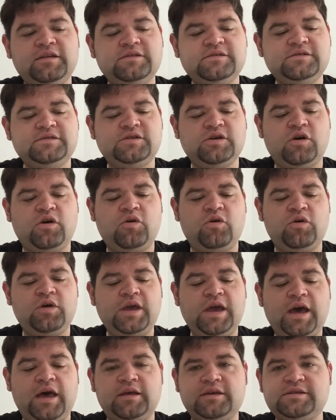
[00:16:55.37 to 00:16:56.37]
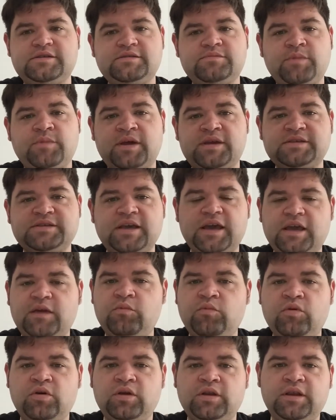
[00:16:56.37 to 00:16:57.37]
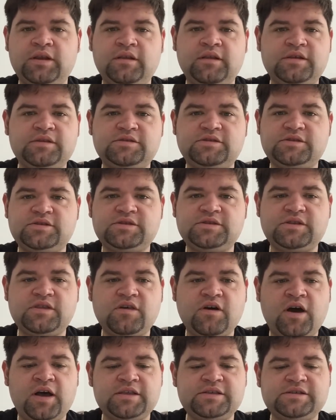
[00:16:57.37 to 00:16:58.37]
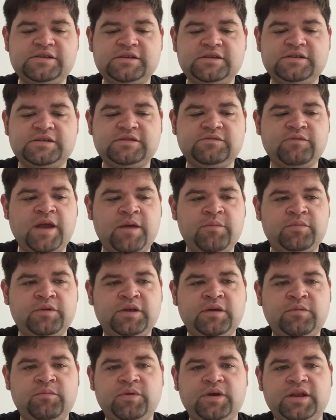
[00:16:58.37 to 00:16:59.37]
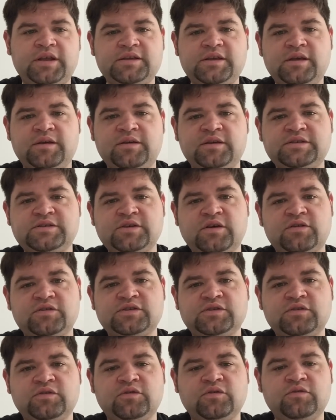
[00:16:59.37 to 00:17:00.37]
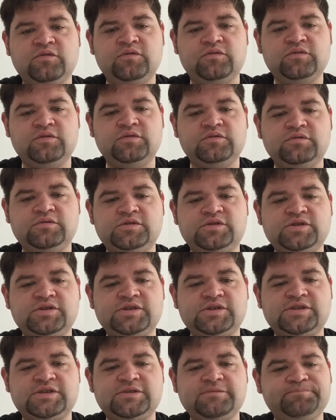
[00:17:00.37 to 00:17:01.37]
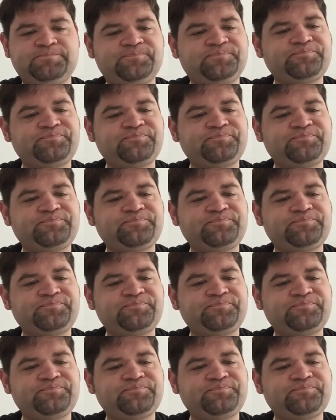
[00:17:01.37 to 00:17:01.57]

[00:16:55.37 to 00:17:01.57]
So yeah, that's my second one, and it's just thoughts, it's rambling, but it's also just,